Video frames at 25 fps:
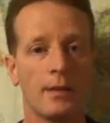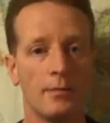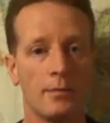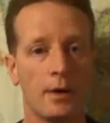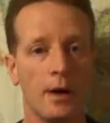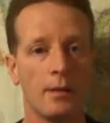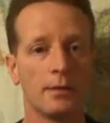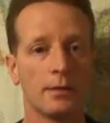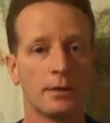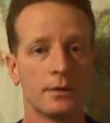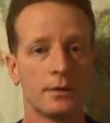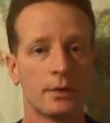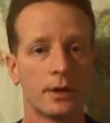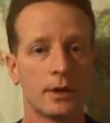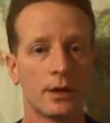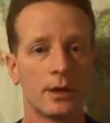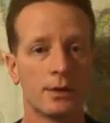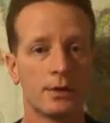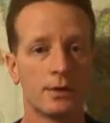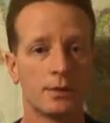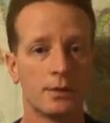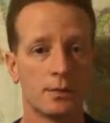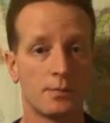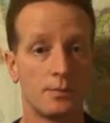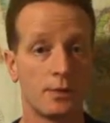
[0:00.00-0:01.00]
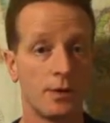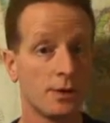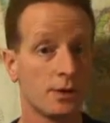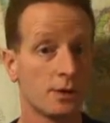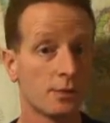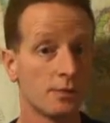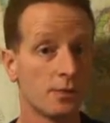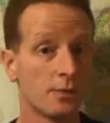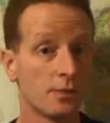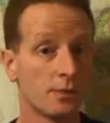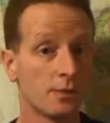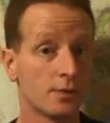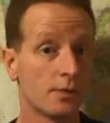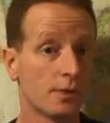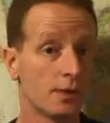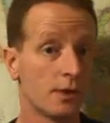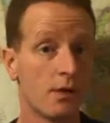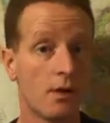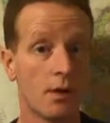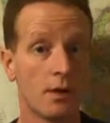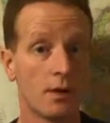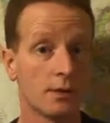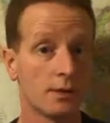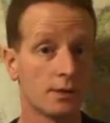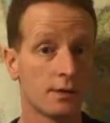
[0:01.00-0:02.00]
the public relations principles
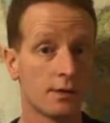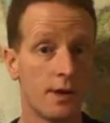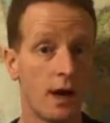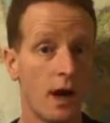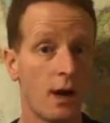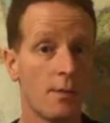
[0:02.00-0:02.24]
regardless of